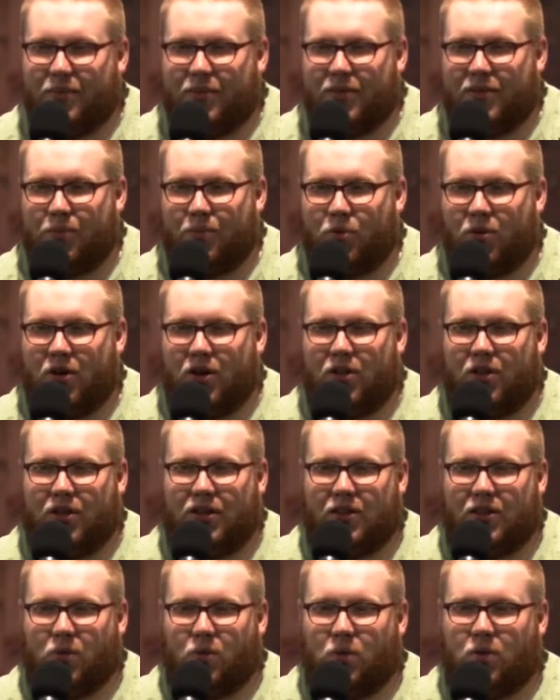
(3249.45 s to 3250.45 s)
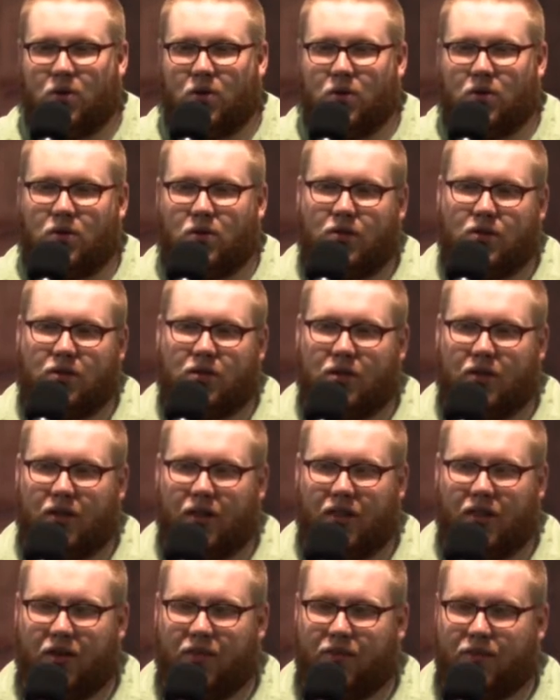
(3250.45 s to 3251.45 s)
But the more I look at the world
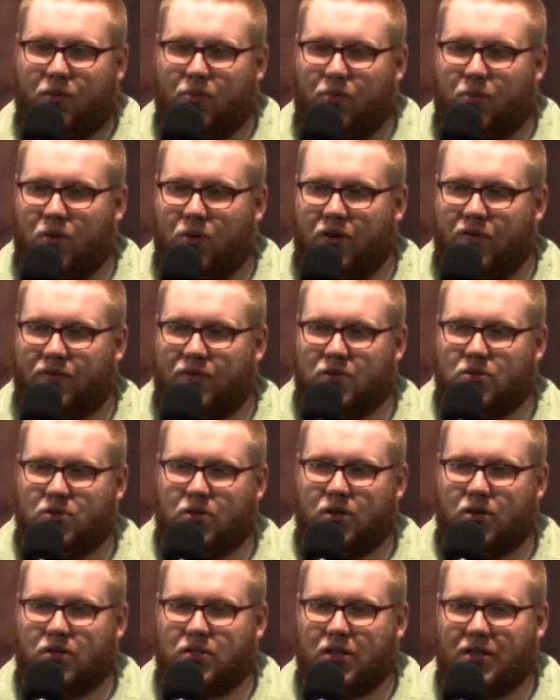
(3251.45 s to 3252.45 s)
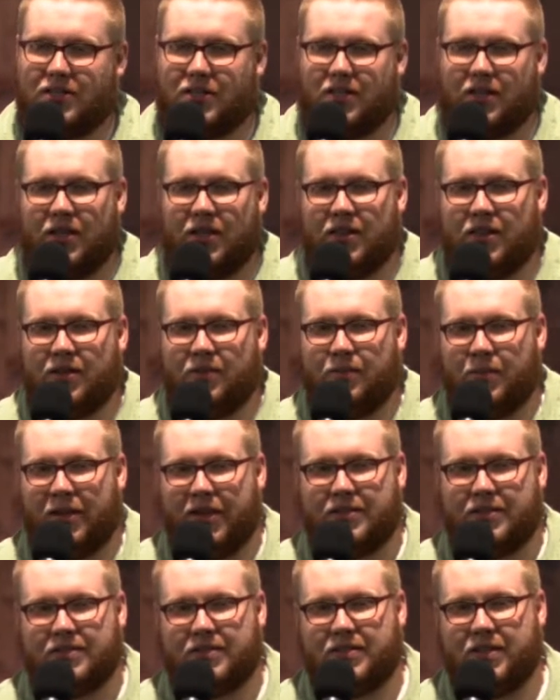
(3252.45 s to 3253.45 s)
and their viewpoint of the church, I see them
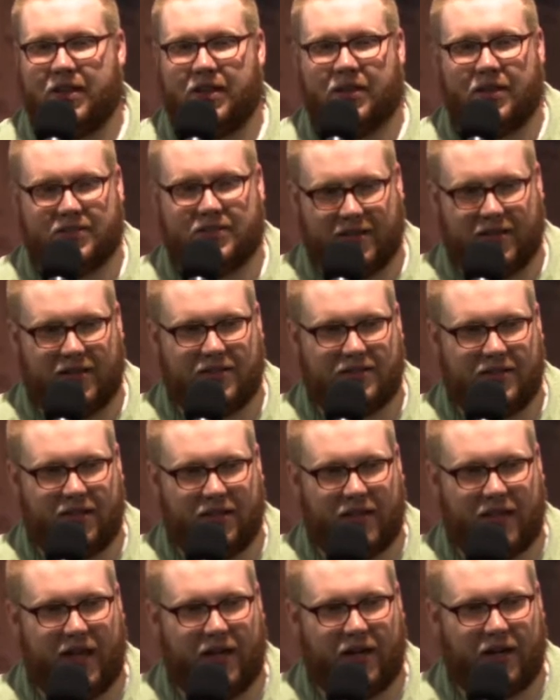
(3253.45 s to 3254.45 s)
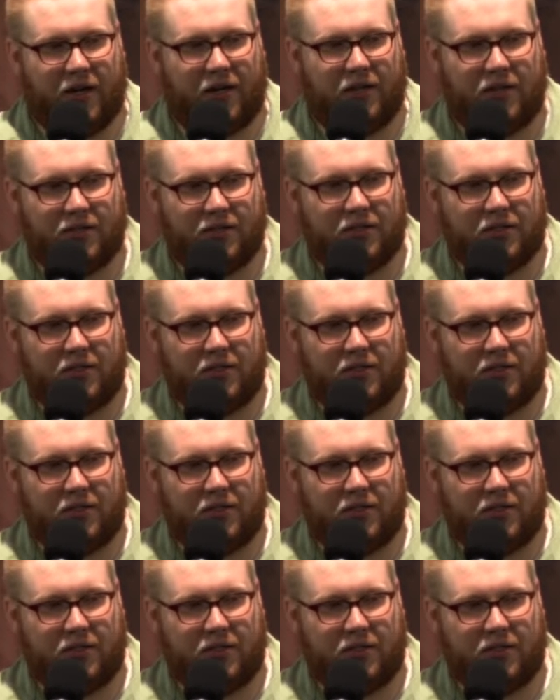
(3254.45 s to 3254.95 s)
as seeing us as the latter,